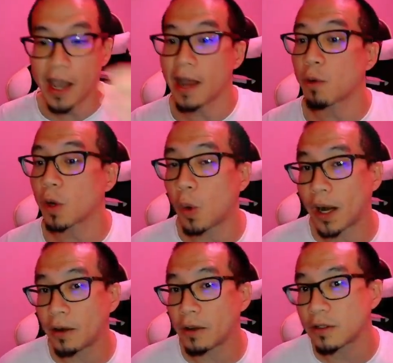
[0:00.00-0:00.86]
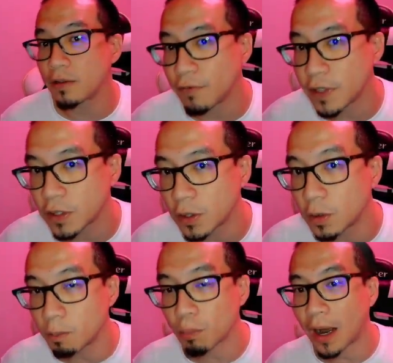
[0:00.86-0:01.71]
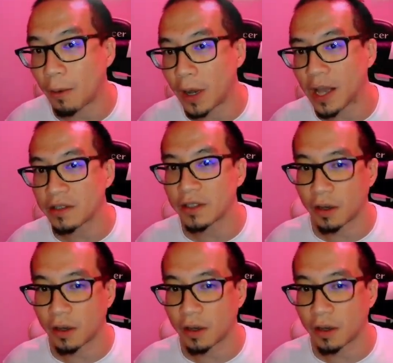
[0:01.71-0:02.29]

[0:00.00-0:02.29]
and requires some physical prowess,